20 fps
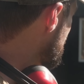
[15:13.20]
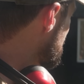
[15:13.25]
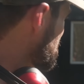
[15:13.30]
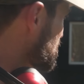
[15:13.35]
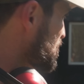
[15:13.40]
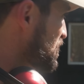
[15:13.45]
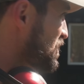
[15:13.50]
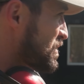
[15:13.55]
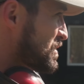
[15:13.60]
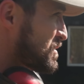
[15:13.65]

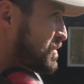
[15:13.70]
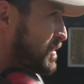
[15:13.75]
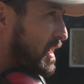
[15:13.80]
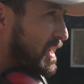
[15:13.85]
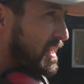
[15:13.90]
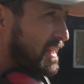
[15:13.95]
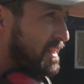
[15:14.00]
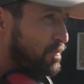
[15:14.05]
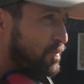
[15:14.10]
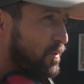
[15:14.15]
do is we
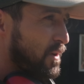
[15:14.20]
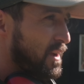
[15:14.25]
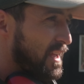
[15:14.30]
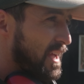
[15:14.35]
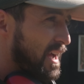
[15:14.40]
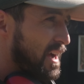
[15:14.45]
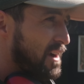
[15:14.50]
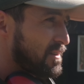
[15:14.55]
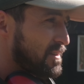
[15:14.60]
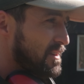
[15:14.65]
gotta bring
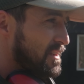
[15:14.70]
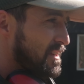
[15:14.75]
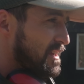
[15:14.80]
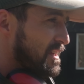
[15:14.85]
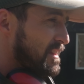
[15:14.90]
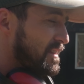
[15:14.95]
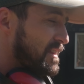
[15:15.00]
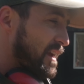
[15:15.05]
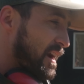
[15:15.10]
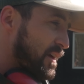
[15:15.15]
out
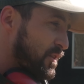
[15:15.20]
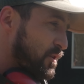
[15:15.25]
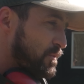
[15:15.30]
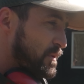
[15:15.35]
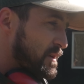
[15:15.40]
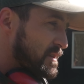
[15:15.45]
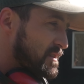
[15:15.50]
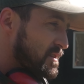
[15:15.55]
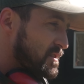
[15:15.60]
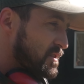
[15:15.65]
the other
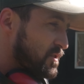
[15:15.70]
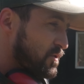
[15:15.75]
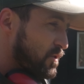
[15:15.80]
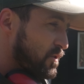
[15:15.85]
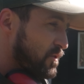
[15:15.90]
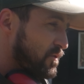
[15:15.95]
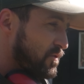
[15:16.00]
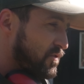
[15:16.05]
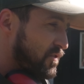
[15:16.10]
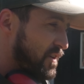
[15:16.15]
pieces of
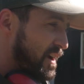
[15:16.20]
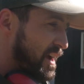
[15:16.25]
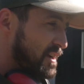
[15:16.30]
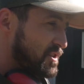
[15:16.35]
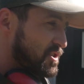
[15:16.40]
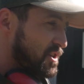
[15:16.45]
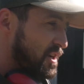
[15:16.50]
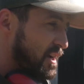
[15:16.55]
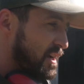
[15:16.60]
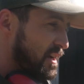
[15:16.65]
grooved
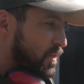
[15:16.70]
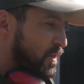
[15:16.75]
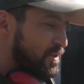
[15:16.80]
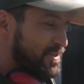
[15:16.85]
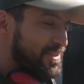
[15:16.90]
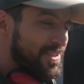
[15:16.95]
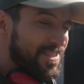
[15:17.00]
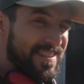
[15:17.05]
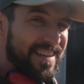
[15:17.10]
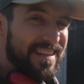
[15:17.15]
fascia. They're
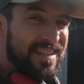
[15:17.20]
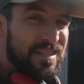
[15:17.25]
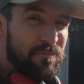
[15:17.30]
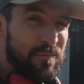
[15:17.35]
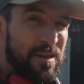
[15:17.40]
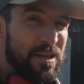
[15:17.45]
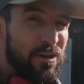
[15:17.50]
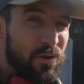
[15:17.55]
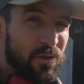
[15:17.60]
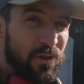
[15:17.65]

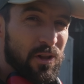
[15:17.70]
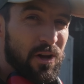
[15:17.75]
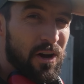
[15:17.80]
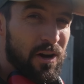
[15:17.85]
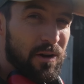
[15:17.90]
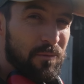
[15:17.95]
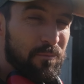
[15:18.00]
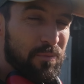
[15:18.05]
6-meter long